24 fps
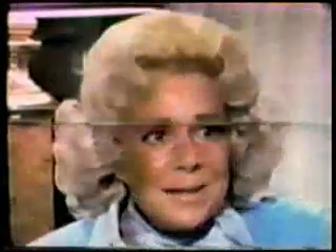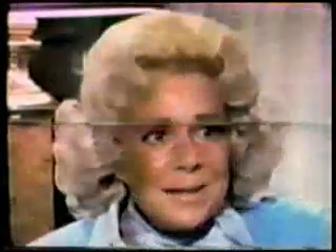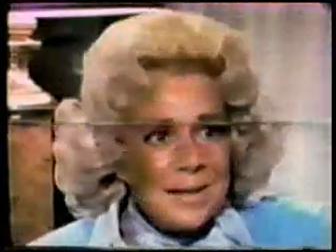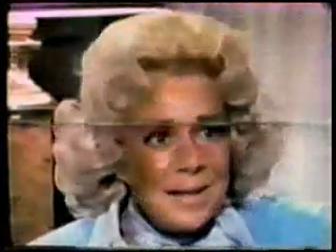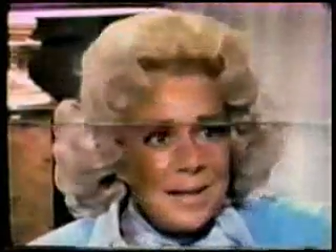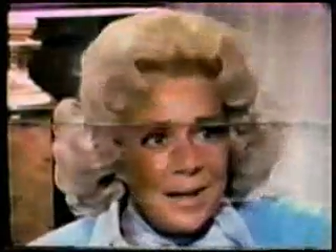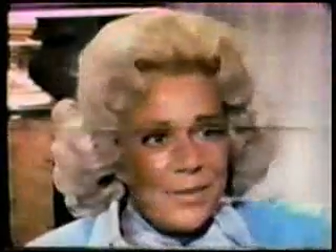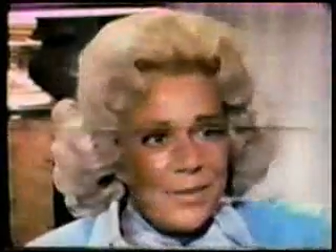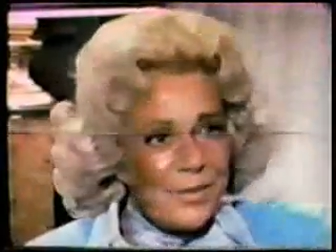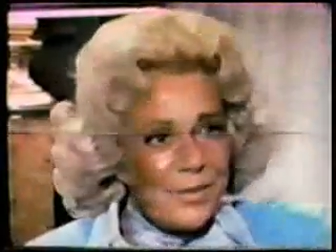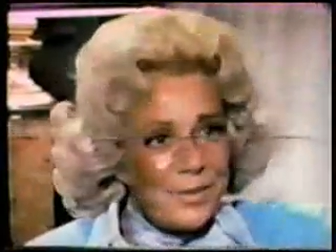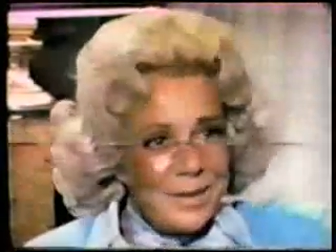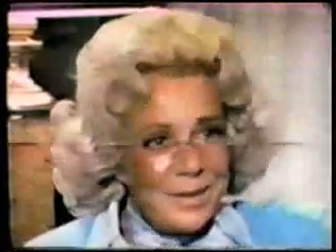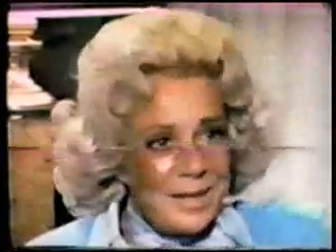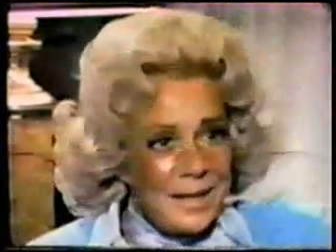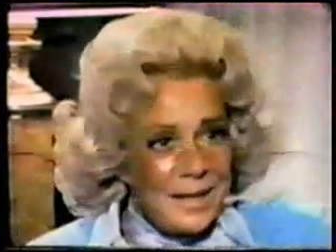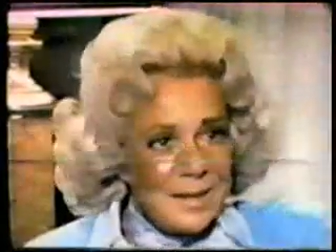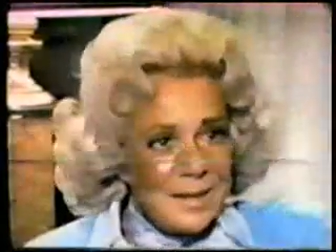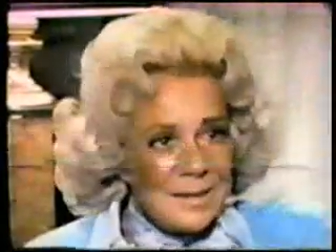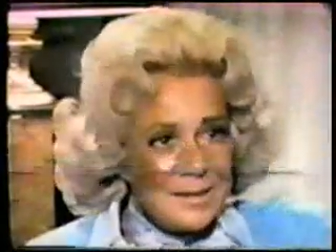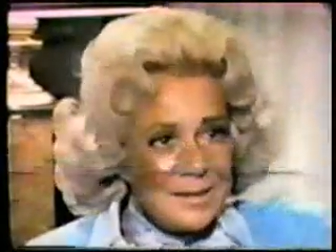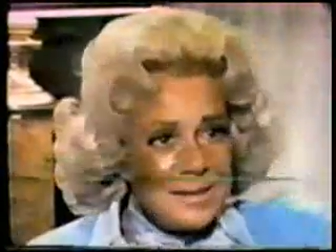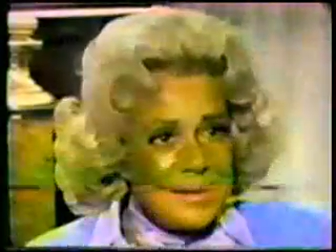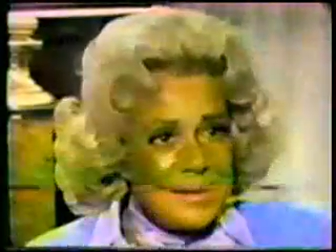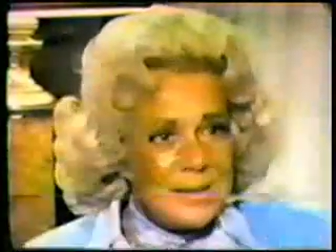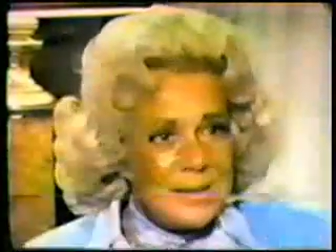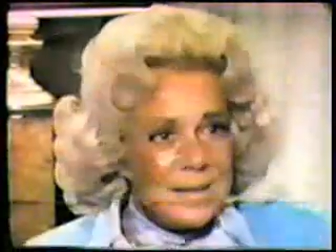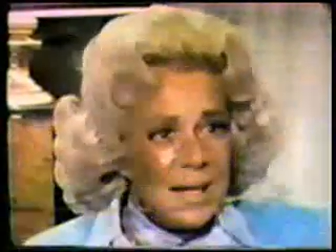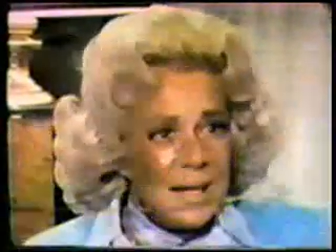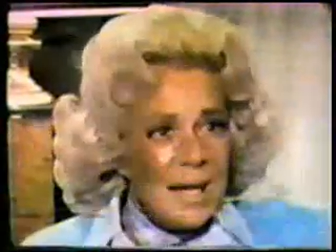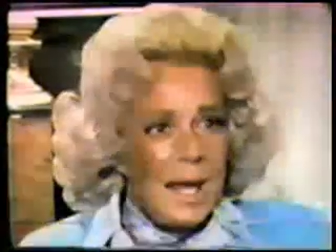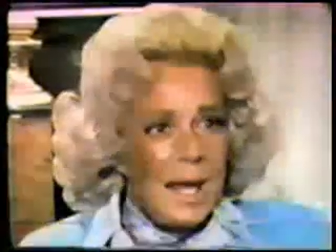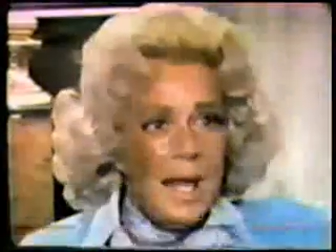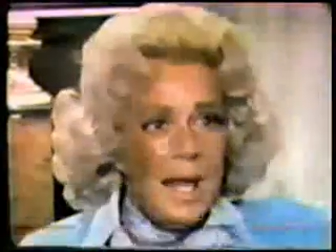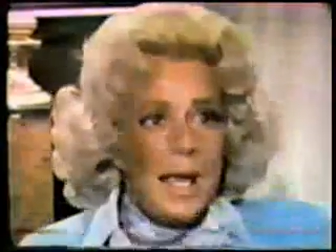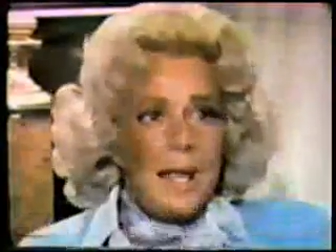like the other kids.
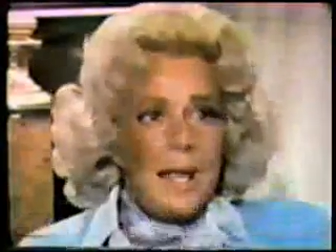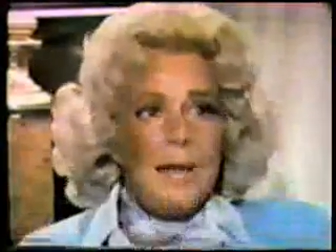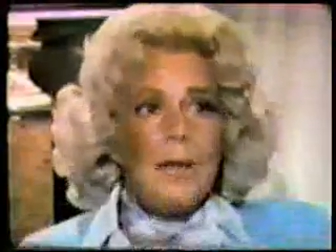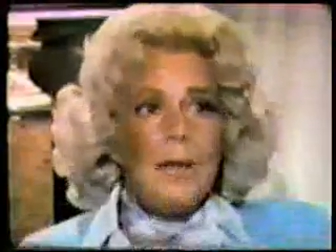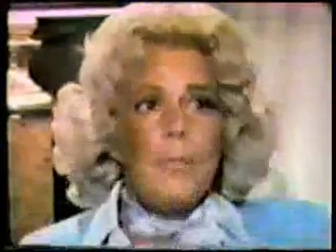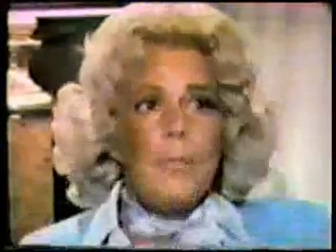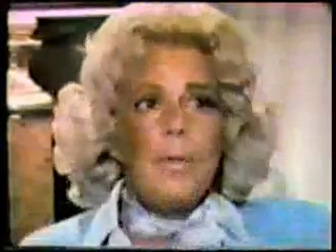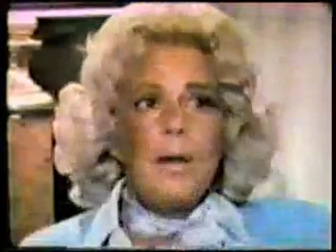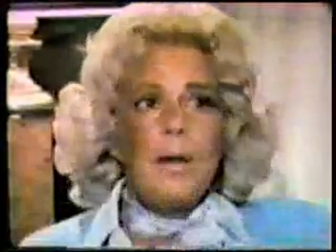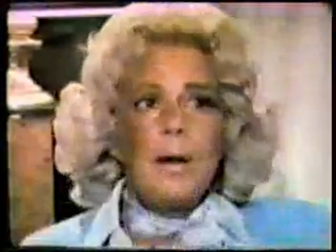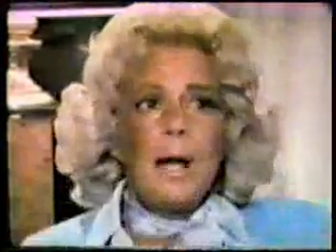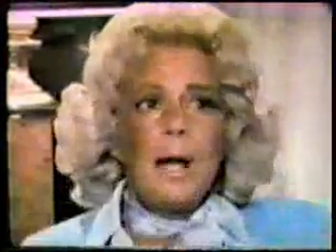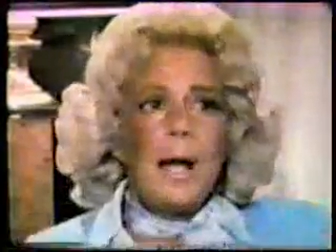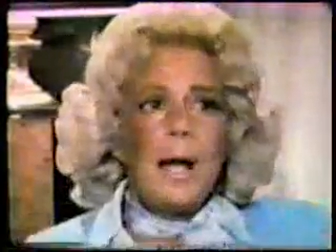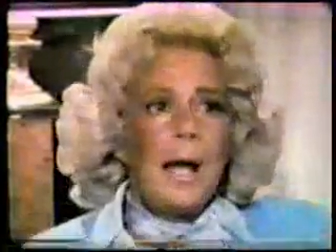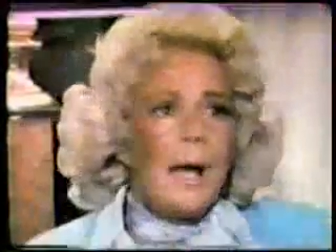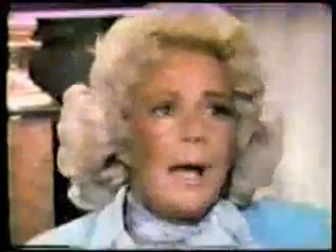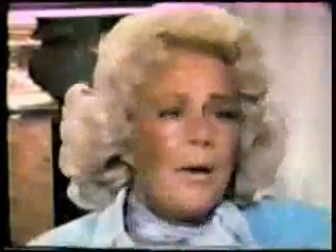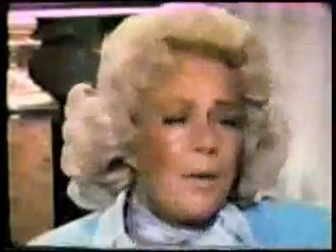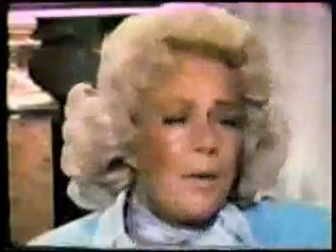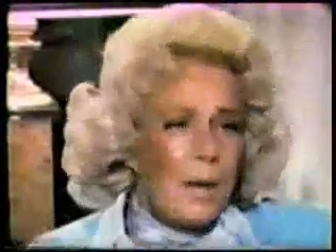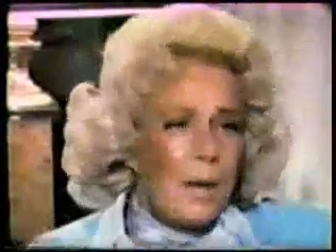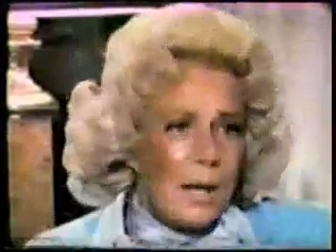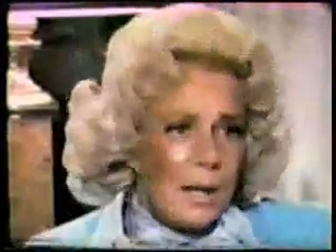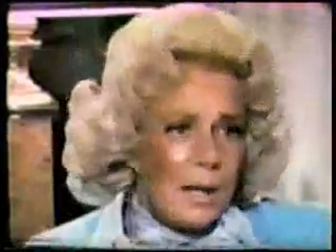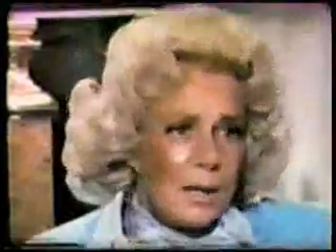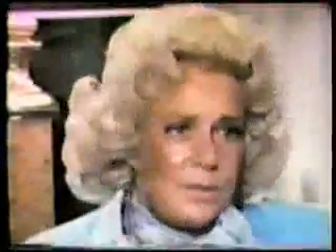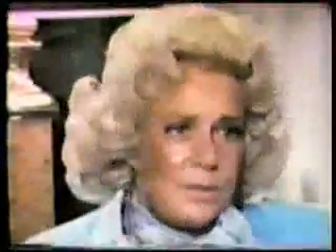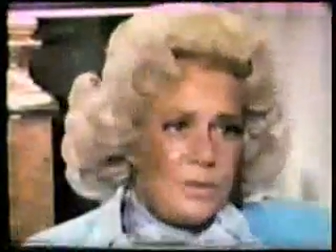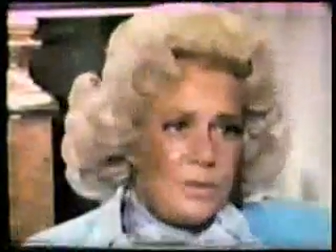And no matter how